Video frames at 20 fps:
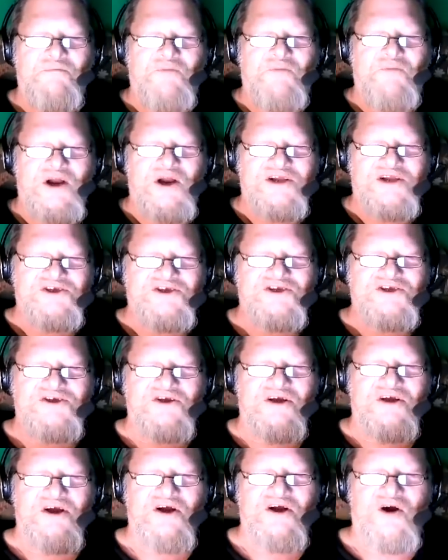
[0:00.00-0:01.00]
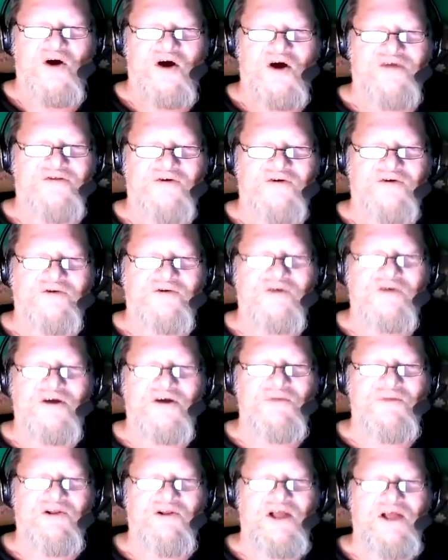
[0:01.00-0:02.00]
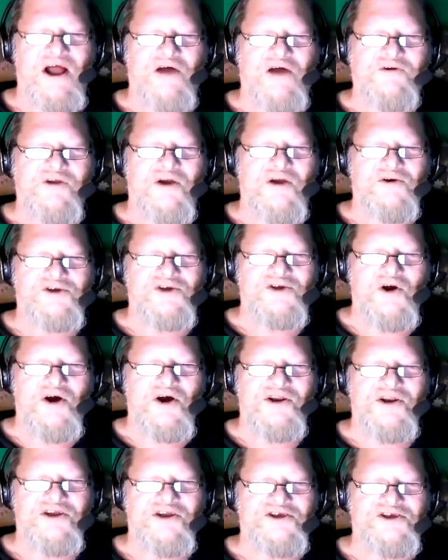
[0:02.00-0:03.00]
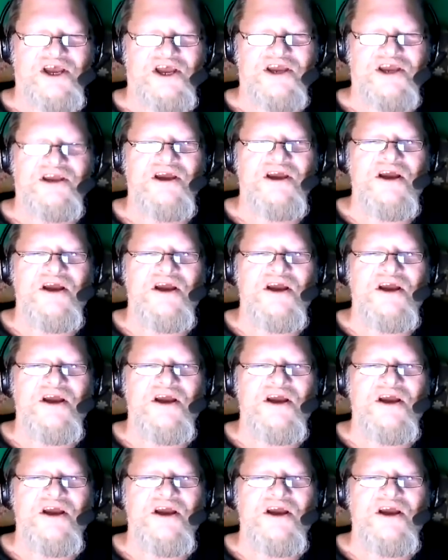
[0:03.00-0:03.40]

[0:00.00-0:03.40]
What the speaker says: Press, author McLeod, goes on to say,